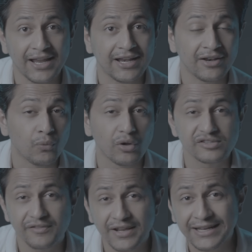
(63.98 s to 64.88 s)
it
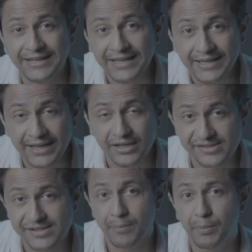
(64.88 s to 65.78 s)
involves a very detailed,
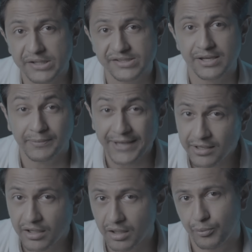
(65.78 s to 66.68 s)
step by step
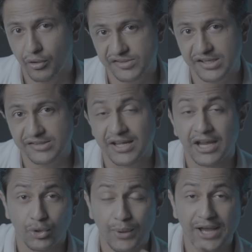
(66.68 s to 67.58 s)
technical process
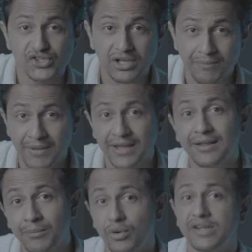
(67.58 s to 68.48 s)
to actually make
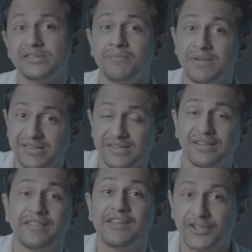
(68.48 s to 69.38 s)
them look as amazing
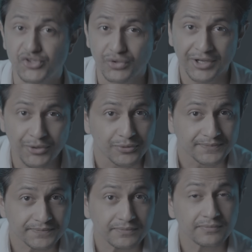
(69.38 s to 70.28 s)
that they eventually do.
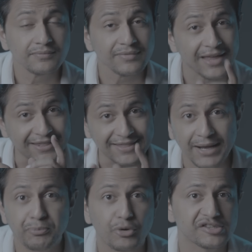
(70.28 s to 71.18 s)
And
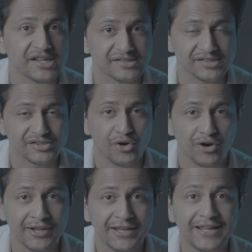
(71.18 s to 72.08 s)
that process is
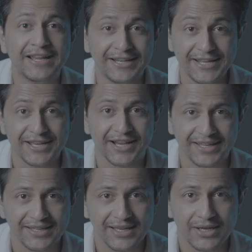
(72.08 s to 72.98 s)
called
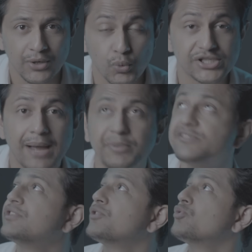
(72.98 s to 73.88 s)
DI, which happens in a